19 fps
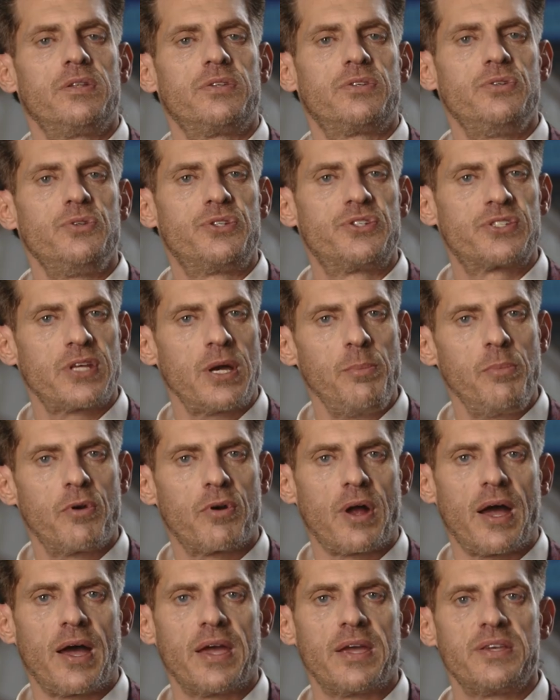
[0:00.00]
To
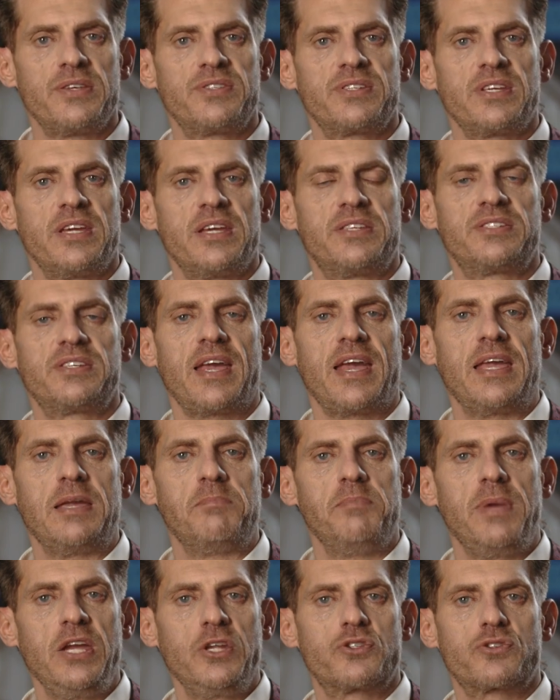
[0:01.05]
summarize, it's a
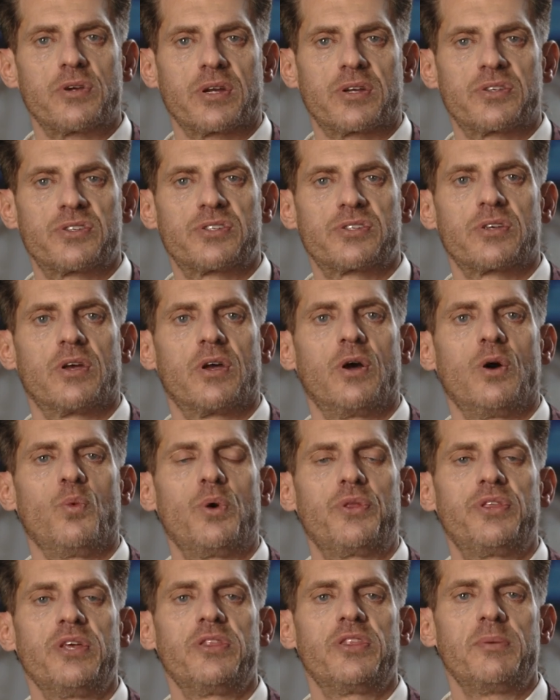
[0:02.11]
matrix
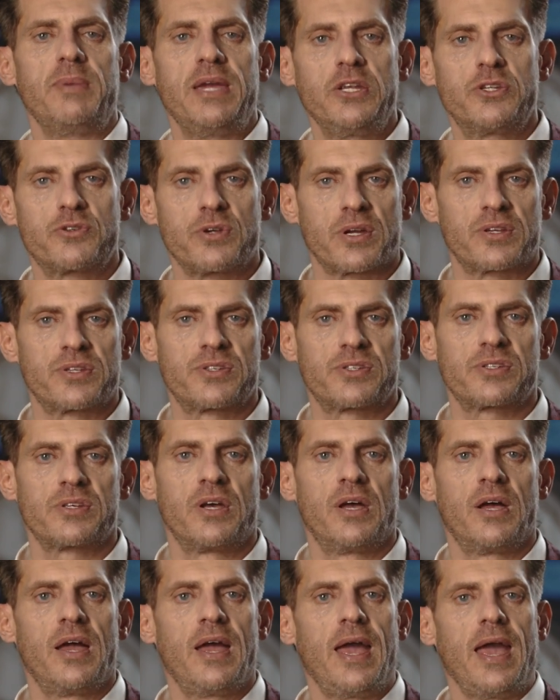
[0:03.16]
within the matrix,
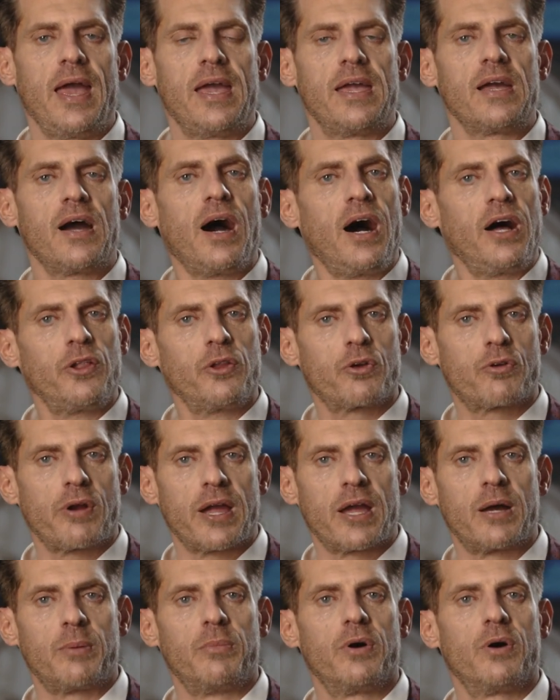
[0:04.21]
a
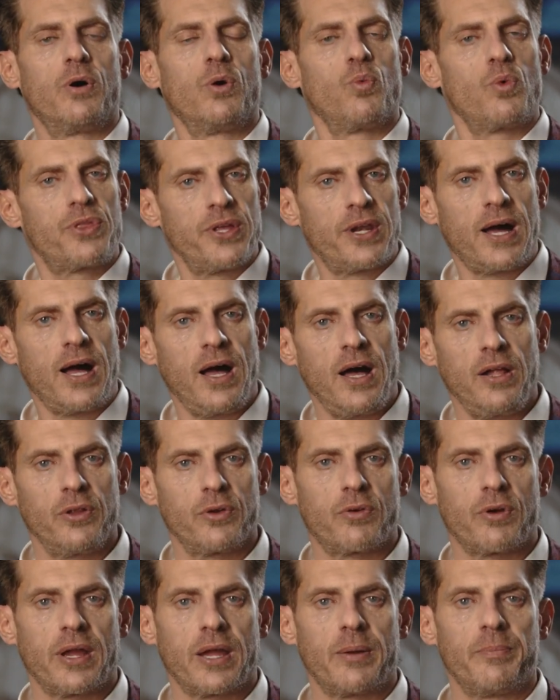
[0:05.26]
hologram within a
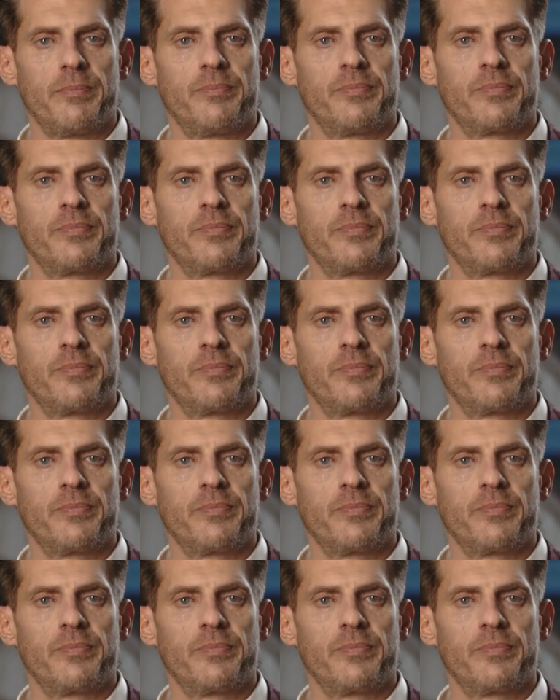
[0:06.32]
hologram.